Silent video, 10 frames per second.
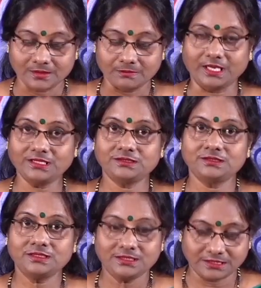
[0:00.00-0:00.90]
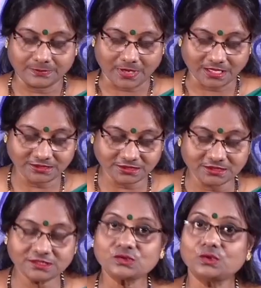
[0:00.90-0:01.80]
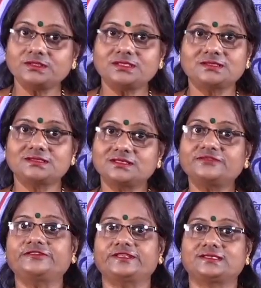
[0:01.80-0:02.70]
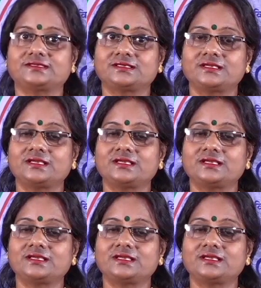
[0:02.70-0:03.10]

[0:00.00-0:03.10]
But the particles on the surface,